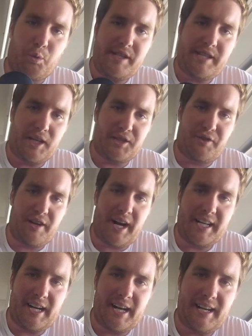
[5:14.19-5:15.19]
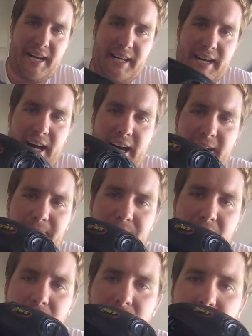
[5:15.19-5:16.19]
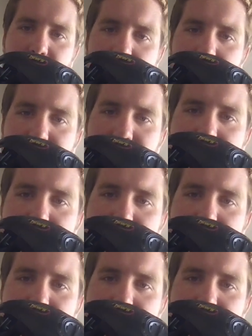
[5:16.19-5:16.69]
Retails for $99.99.